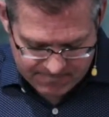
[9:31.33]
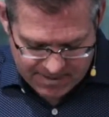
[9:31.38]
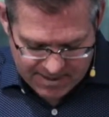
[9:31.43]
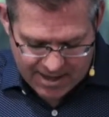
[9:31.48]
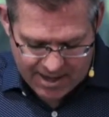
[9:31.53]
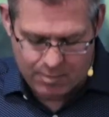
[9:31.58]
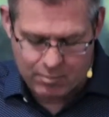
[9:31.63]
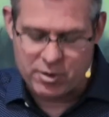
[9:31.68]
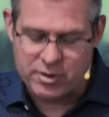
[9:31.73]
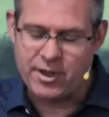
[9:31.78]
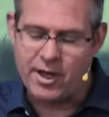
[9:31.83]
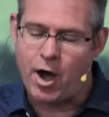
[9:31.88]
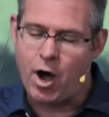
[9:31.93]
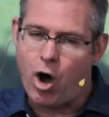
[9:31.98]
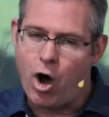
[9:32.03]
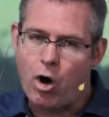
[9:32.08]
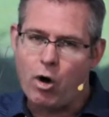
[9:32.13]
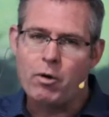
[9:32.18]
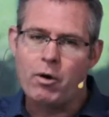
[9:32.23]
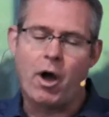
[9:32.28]
And with the
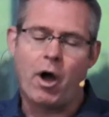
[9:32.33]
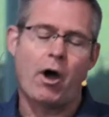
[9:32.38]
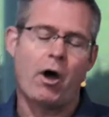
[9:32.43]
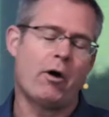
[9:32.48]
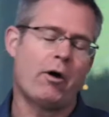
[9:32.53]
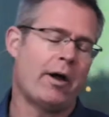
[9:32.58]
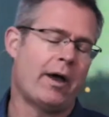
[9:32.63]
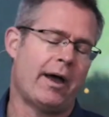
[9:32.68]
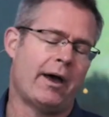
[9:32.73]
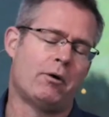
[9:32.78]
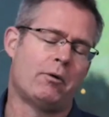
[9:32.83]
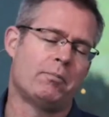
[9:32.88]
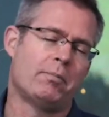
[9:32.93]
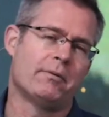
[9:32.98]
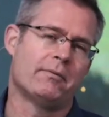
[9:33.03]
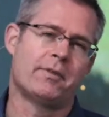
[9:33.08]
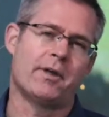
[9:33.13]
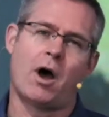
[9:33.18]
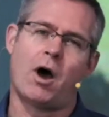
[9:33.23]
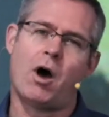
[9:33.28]
whole, help
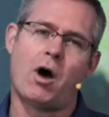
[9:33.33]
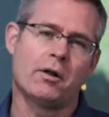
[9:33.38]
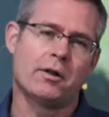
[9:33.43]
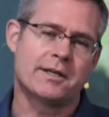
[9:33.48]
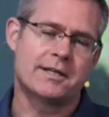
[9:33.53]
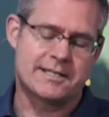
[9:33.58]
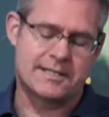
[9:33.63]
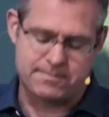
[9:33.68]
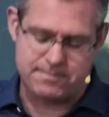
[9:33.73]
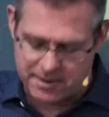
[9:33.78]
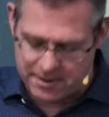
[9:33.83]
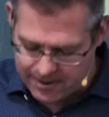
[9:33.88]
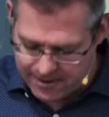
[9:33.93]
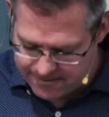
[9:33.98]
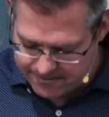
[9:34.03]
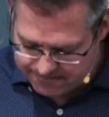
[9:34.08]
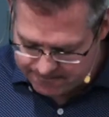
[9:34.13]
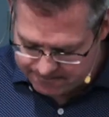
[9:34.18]
of the Holy Spirit,